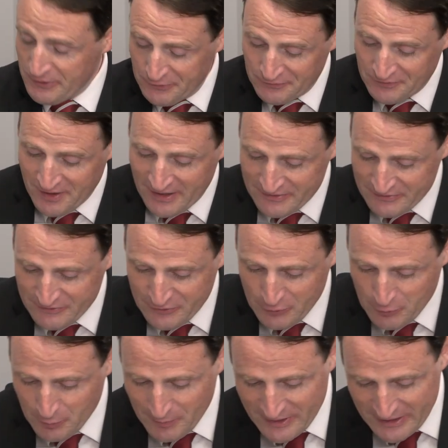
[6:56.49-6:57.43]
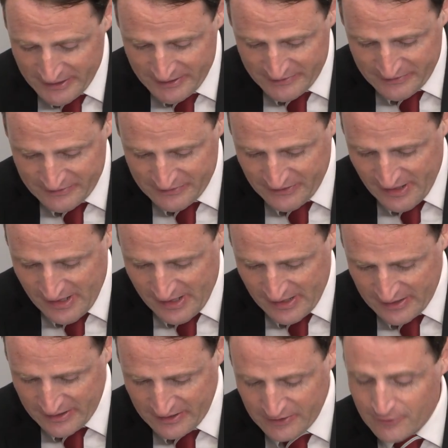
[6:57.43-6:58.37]
You've got 2 minutes,
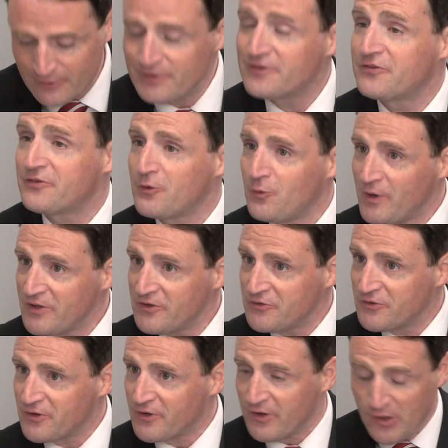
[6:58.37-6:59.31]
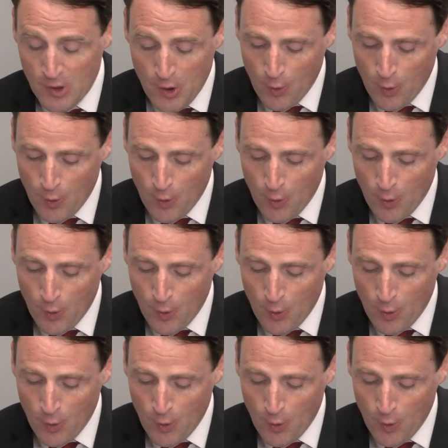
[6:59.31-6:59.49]
and here is the question.